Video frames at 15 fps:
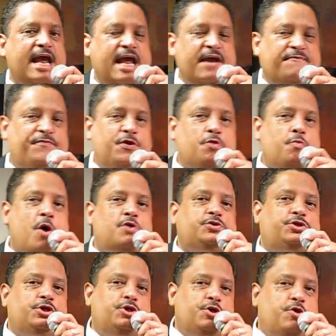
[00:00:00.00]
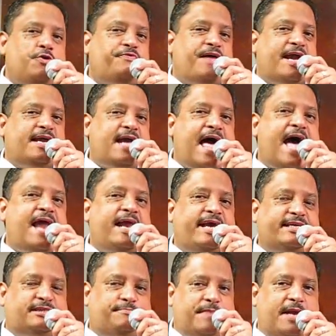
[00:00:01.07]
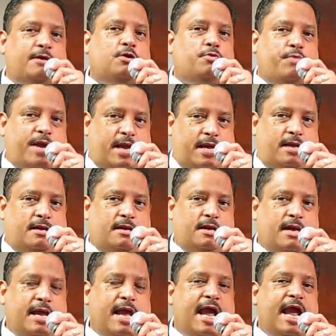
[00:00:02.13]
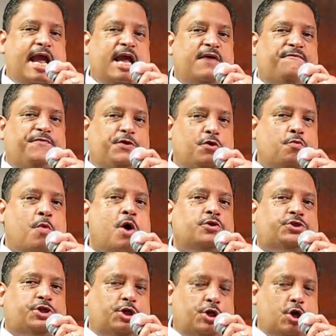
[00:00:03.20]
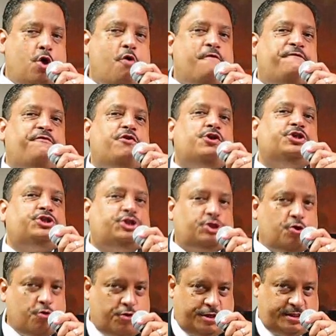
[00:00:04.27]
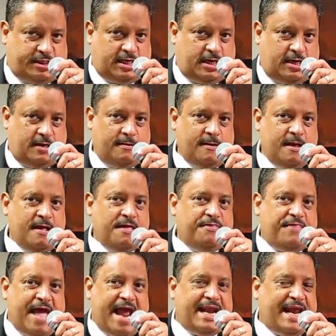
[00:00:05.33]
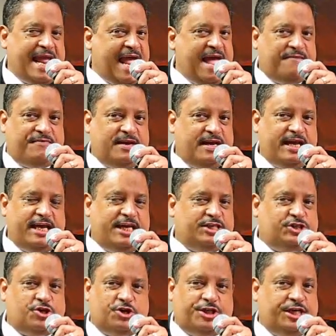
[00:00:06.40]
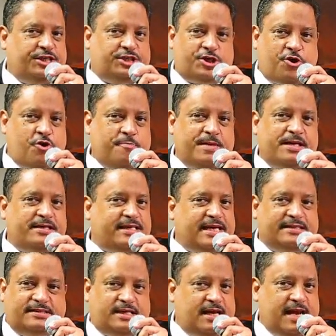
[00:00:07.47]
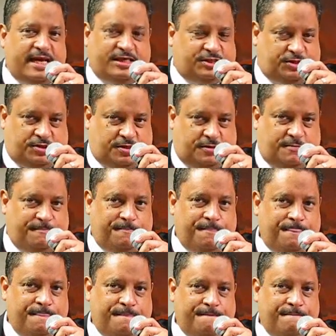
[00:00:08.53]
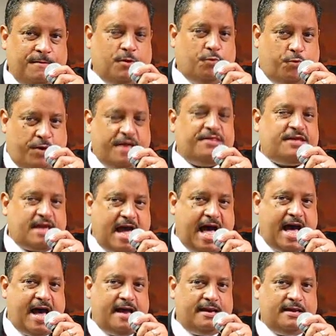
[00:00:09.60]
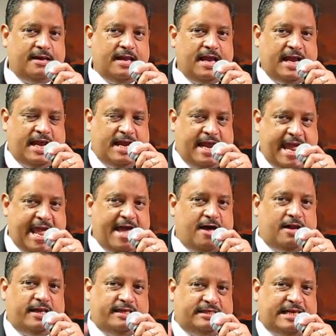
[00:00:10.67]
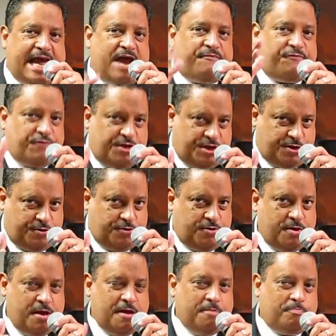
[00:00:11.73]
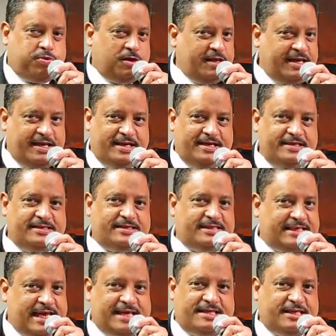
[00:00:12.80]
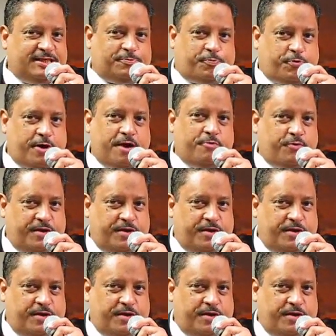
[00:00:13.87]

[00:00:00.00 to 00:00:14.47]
if you want to know that God has made a way, if you want to know for a surety that heaven is your determined destination with God and hell is not for you, please say this prayer